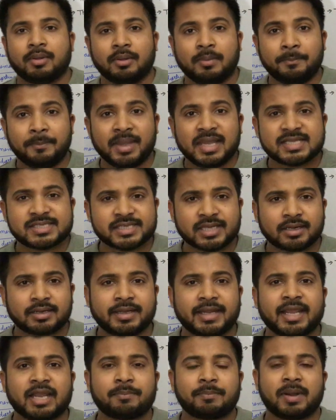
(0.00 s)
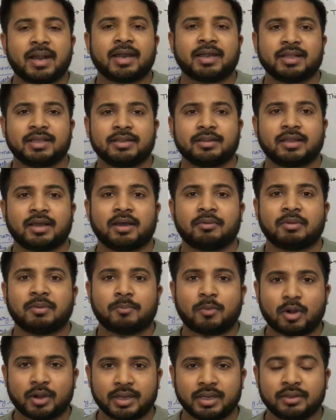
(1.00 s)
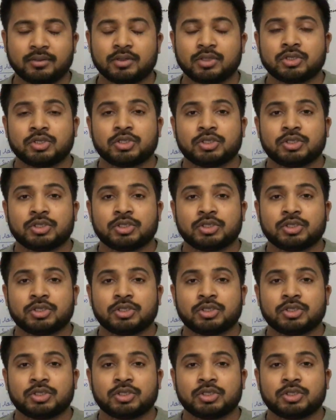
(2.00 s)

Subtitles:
major take part in the our body